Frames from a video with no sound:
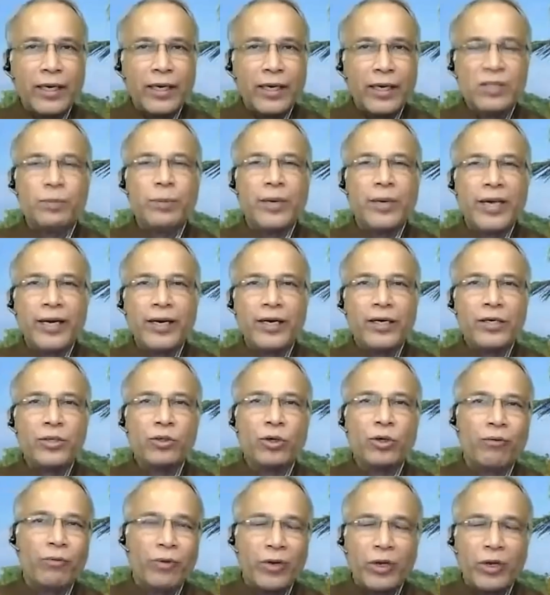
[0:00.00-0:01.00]
his parents,
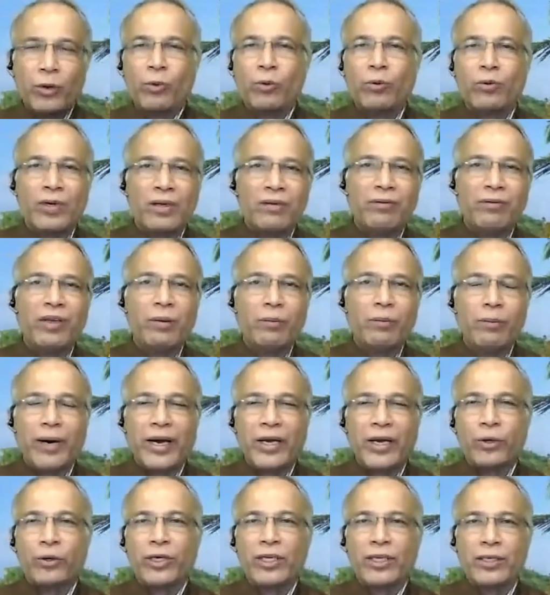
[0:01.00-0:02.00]
or were you living
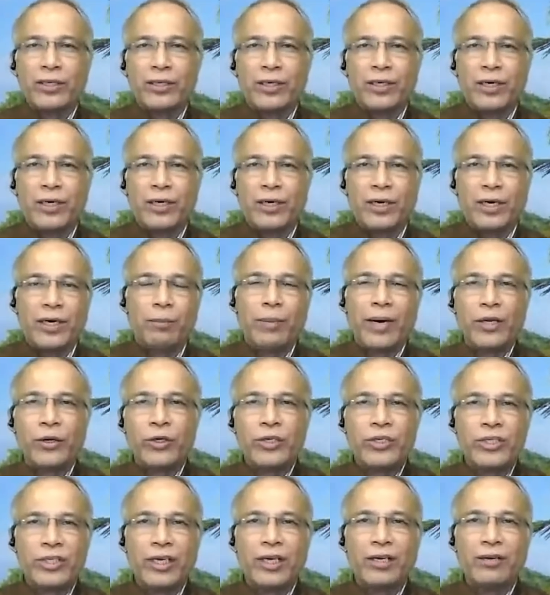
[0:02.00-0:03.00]
by
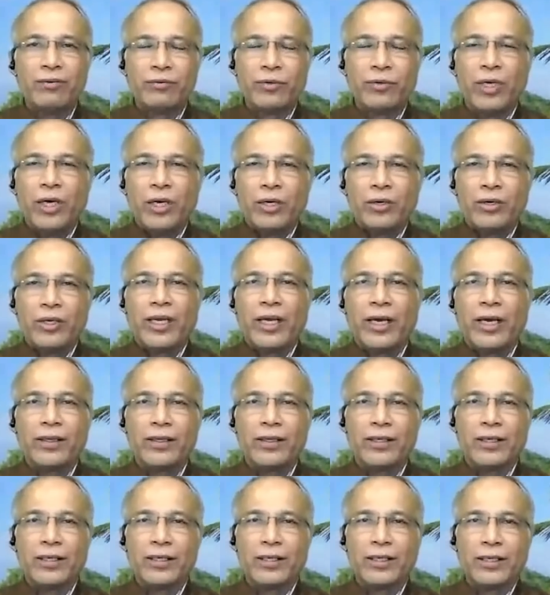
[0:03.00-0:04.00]
yourself
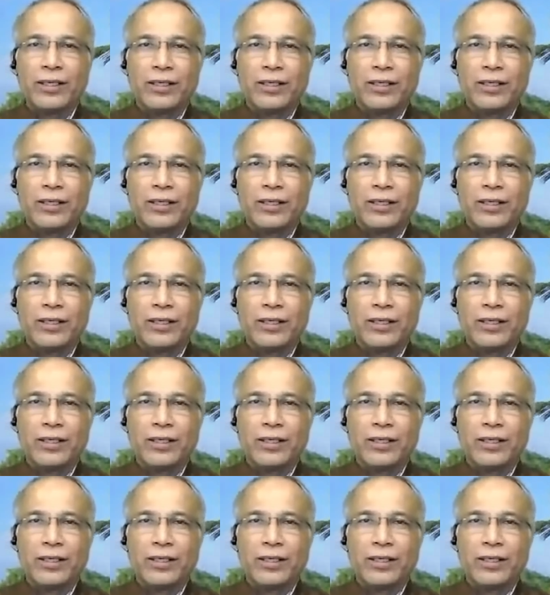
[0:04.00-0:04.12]
together?